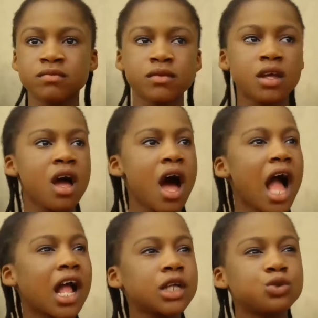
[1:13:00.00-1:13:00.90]
I
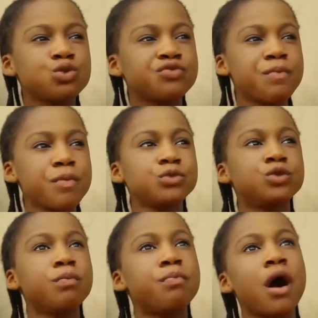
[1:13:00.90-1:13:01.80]
can't wait for people to
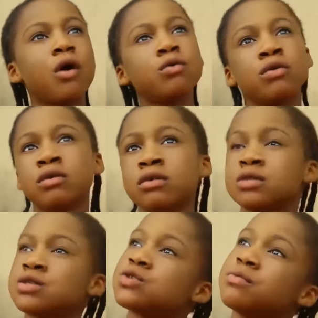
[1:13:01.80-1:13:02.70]
bow to
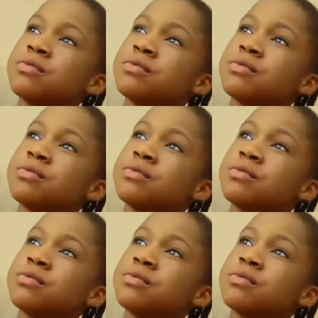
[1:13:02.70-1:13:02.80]
me.